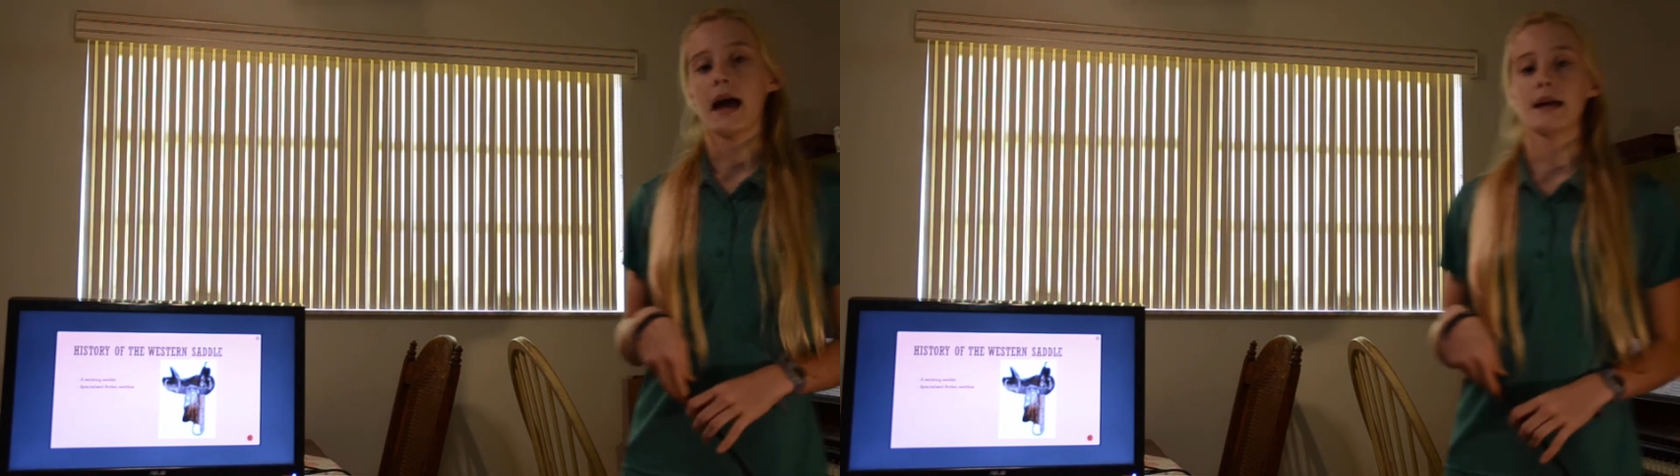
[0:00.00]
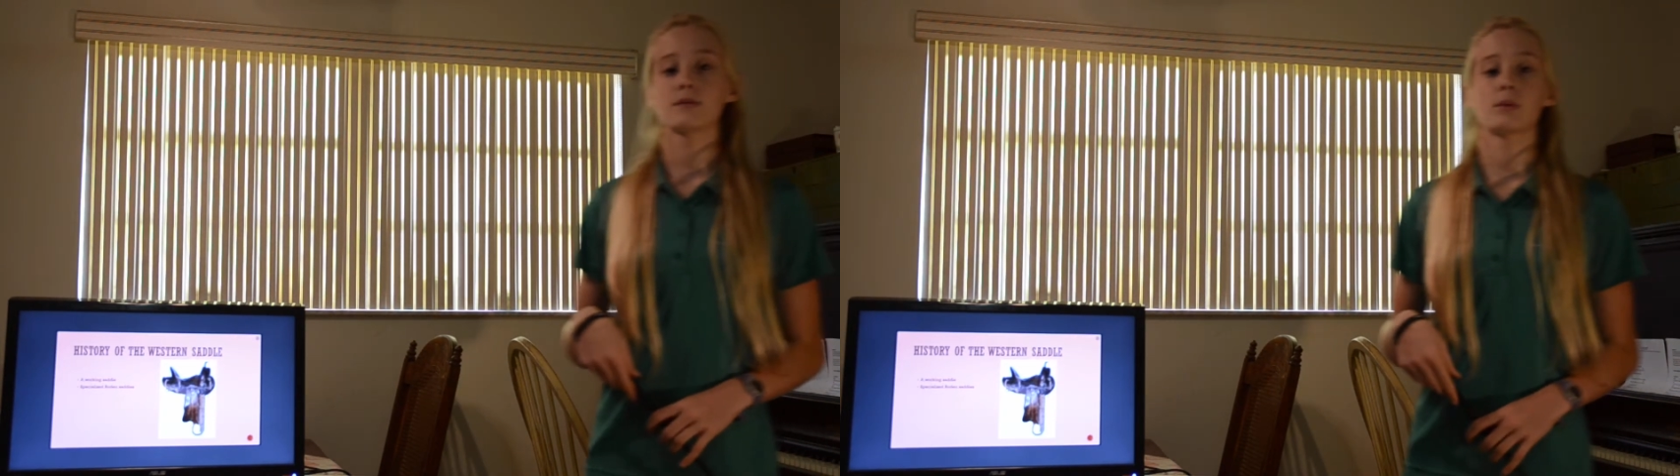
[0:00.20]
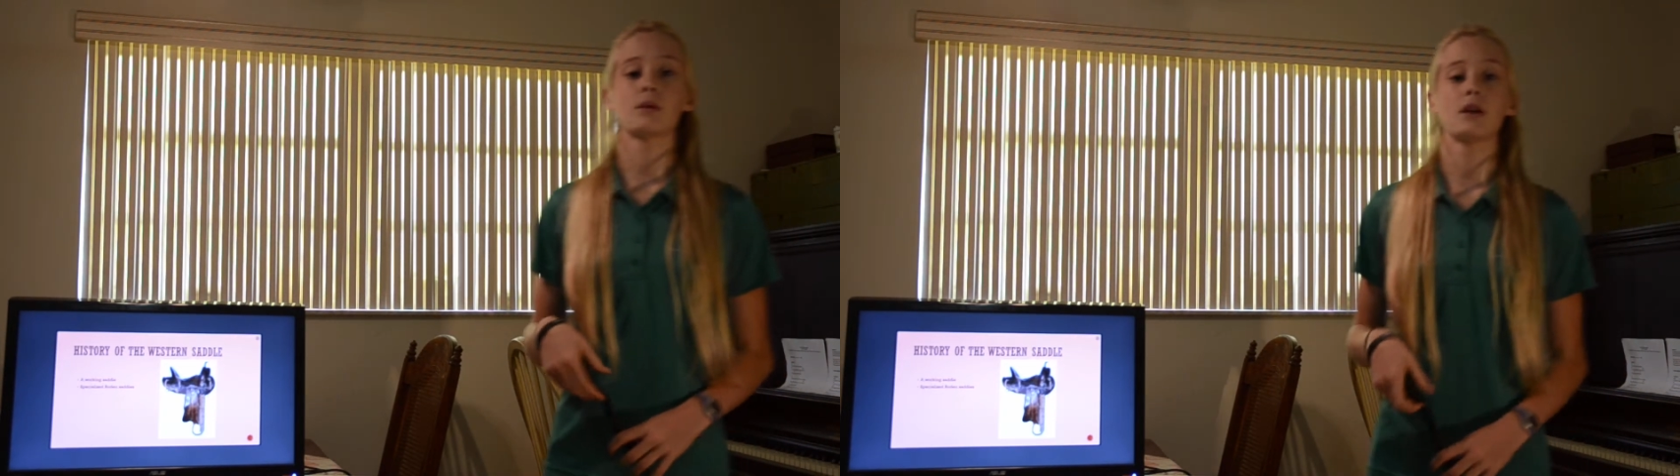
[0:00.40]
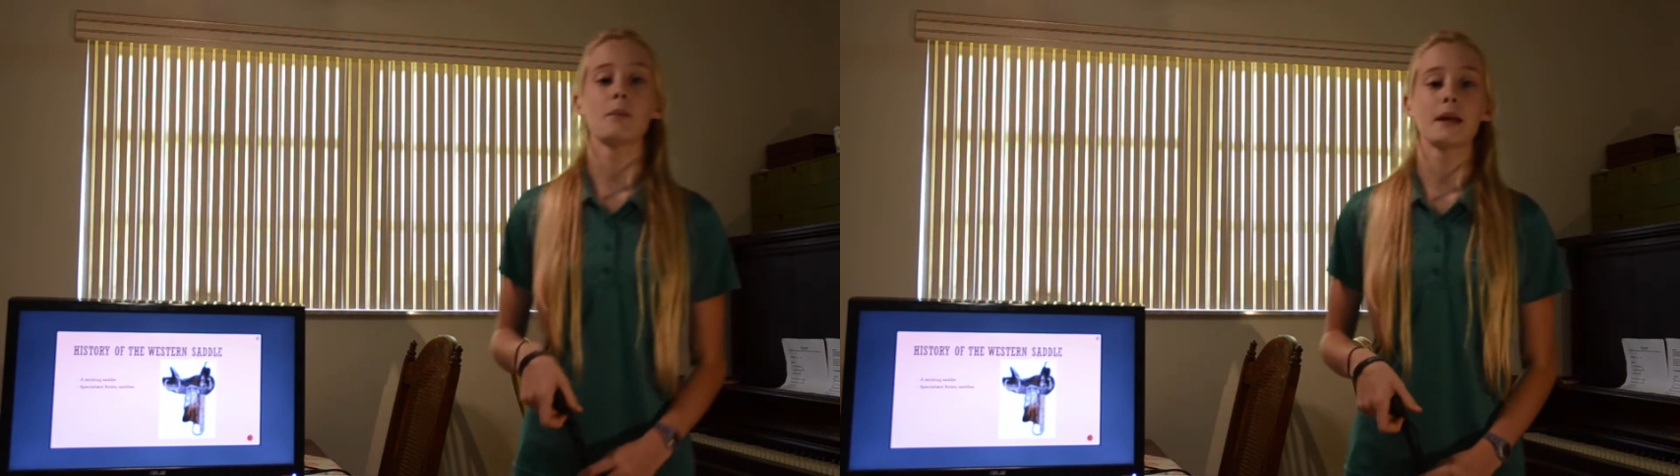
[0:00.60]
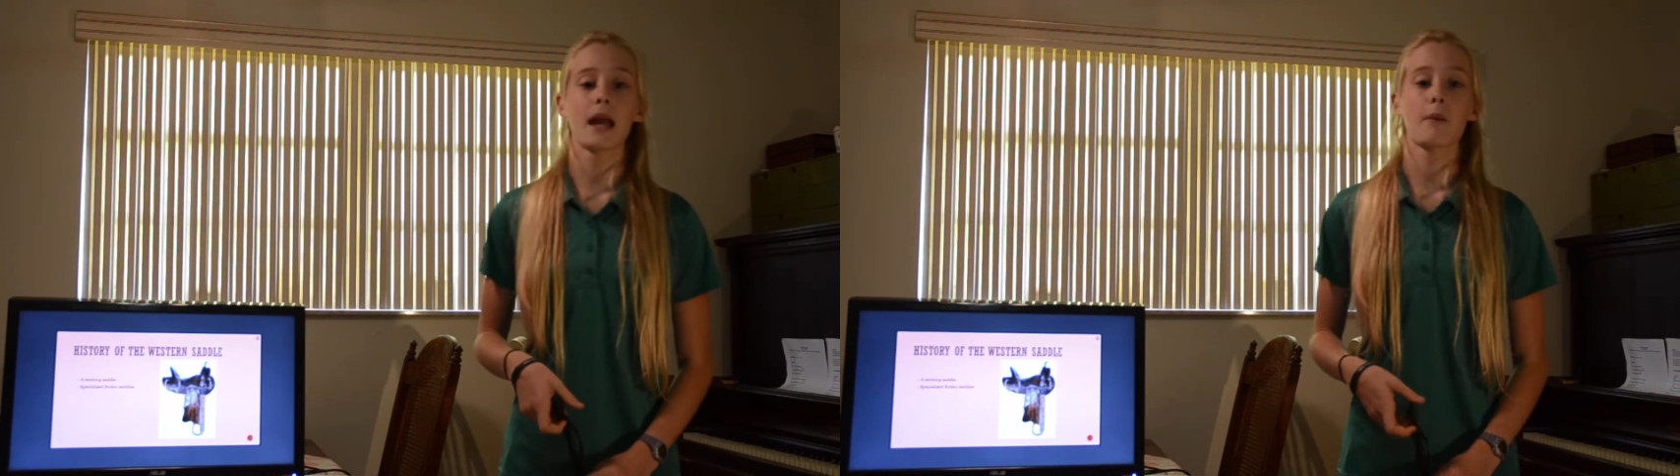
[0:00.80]
As rodeo
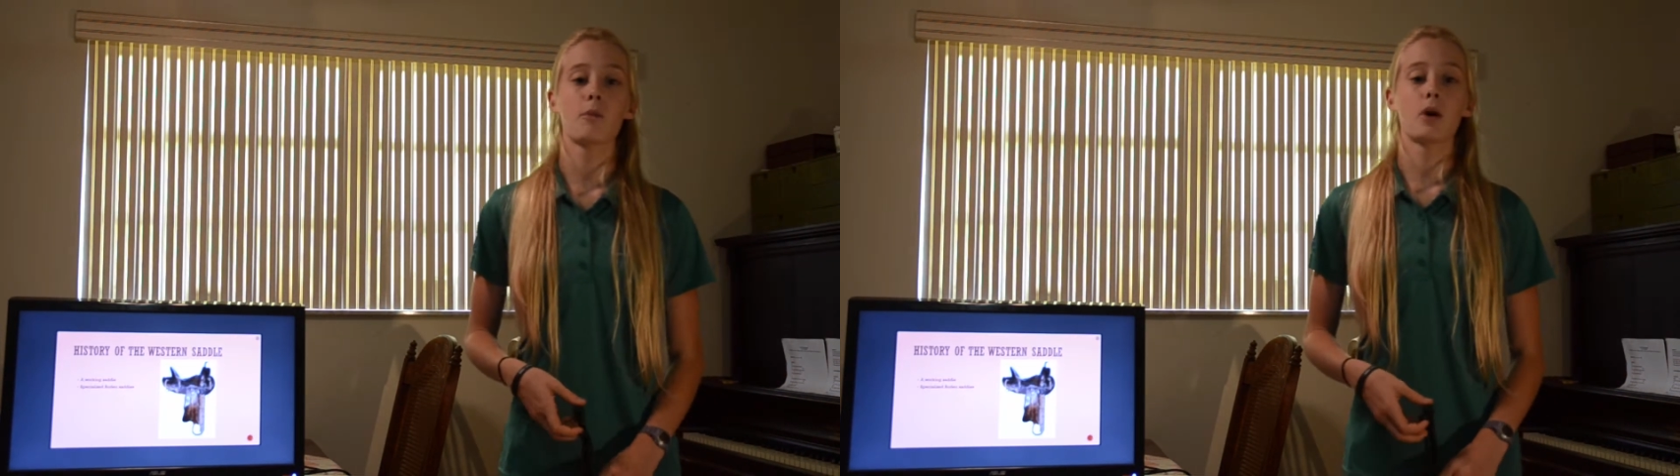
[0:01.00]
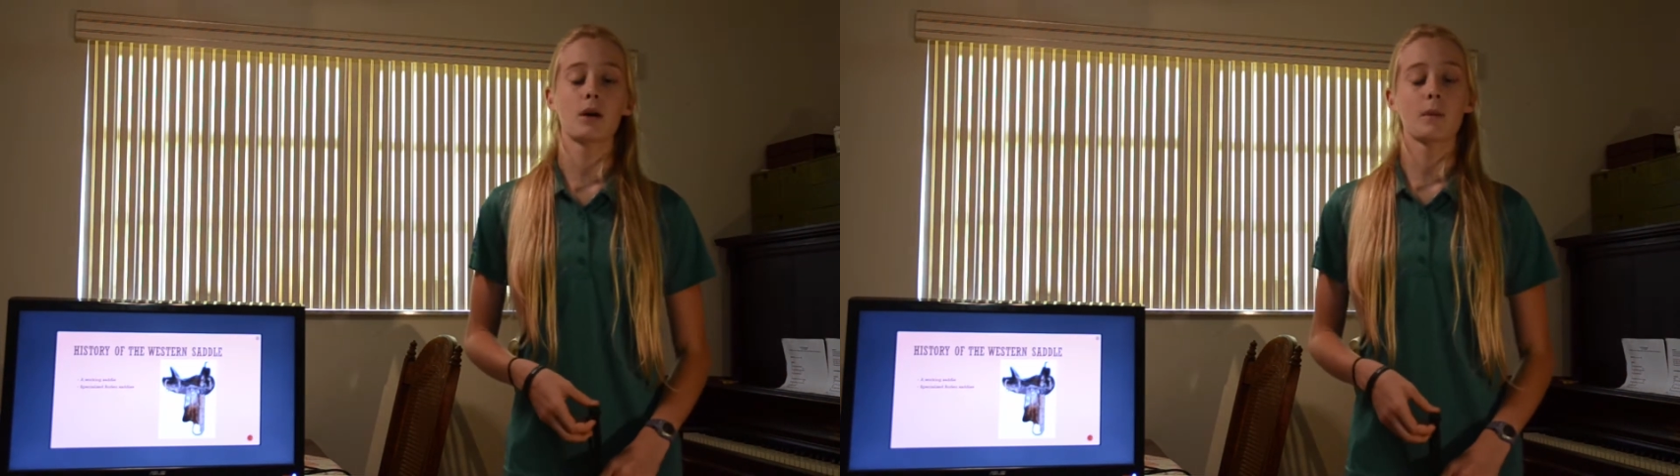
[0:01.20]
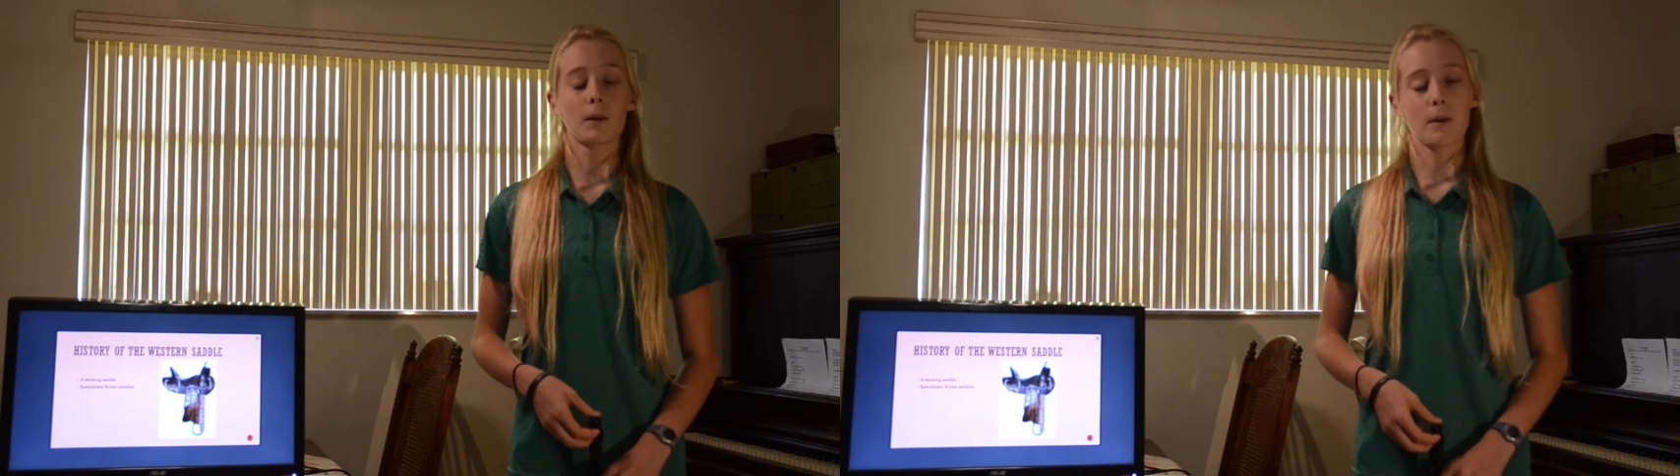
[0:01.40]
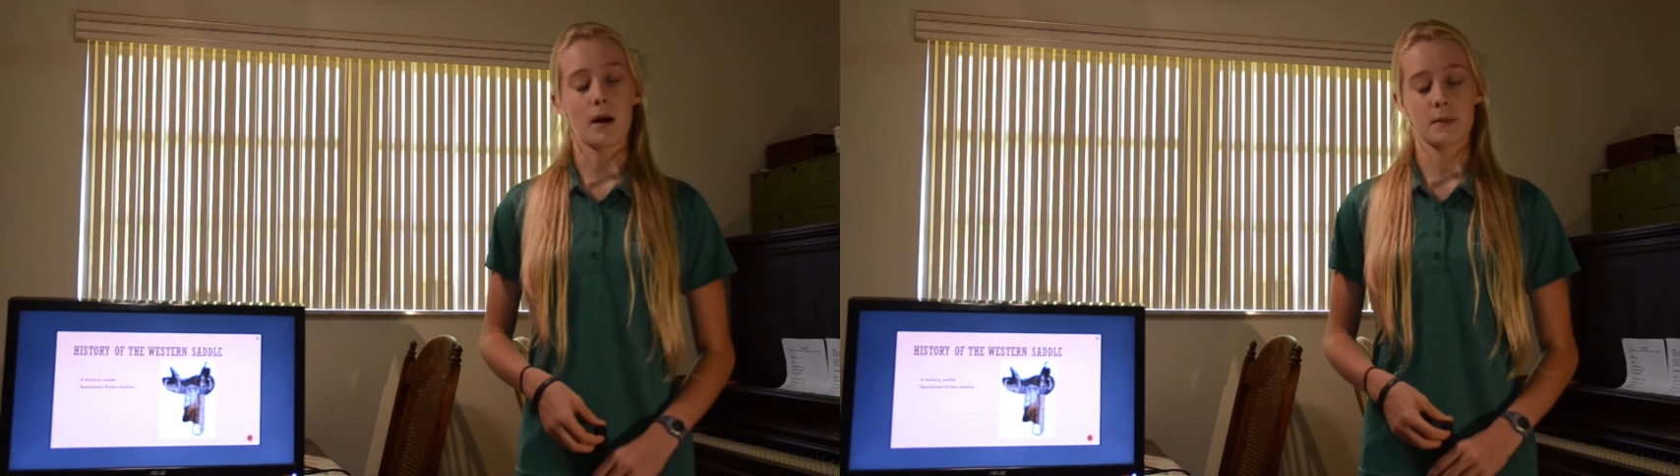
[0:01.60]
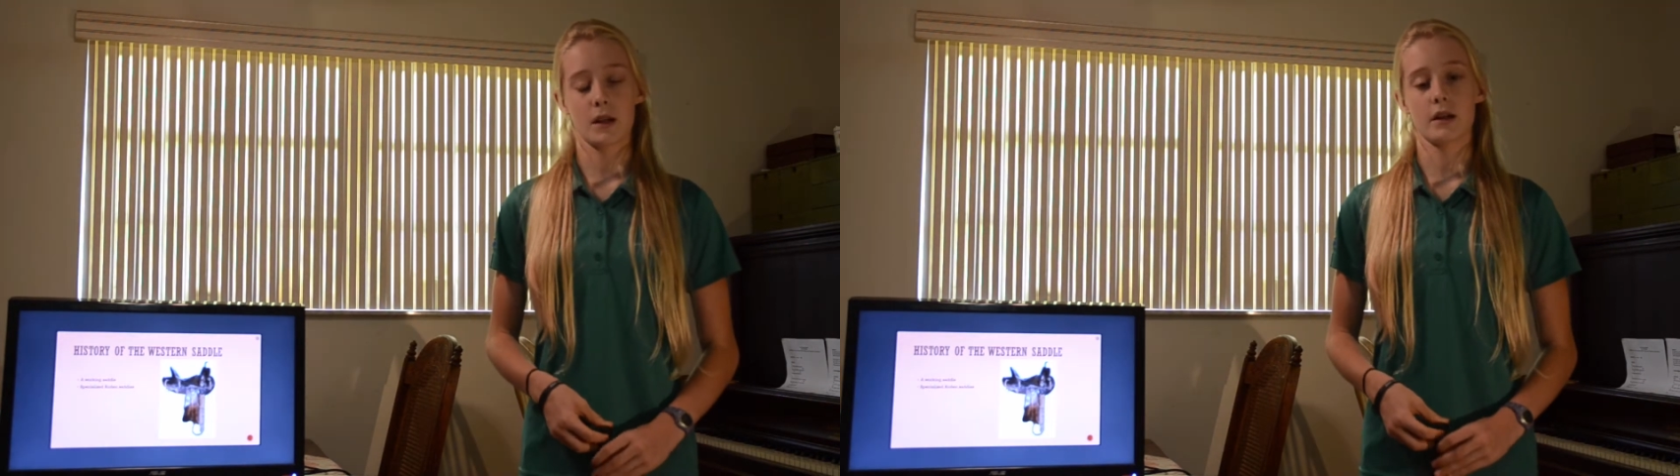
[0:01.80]
became more and more
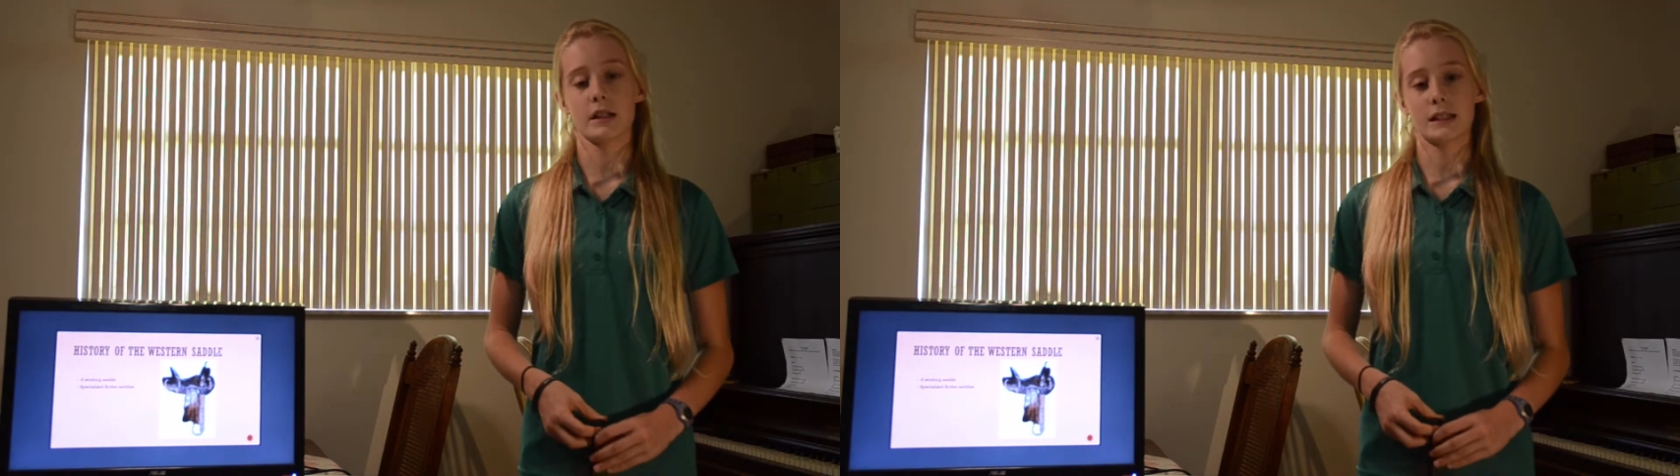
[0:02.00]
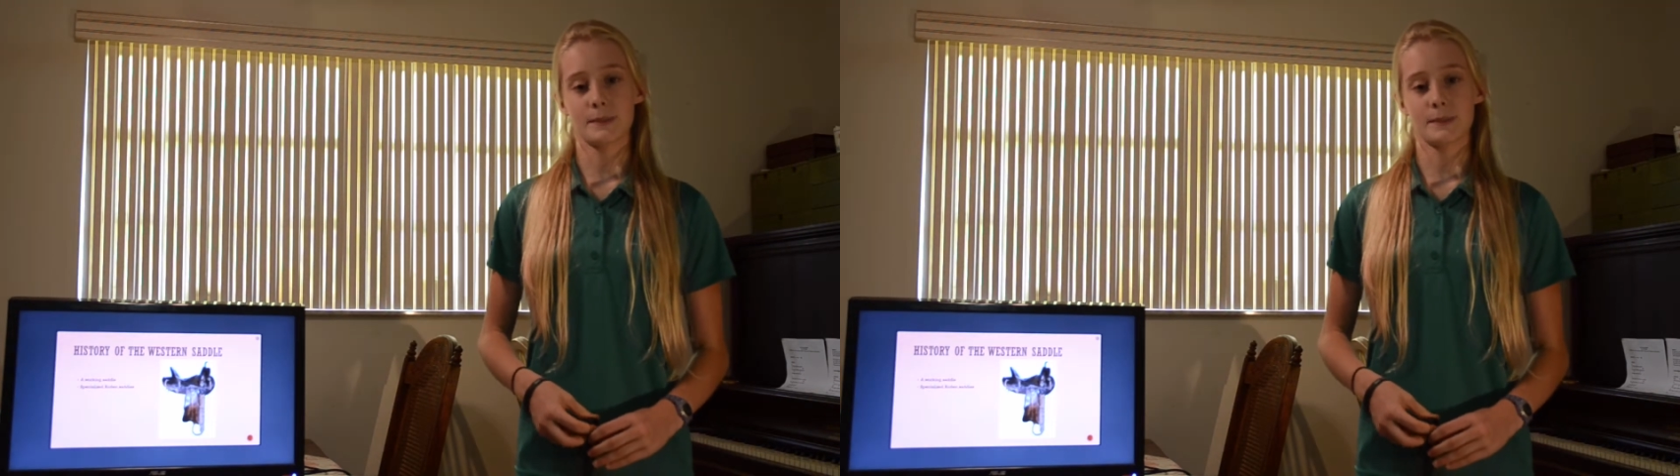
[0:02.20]
popular,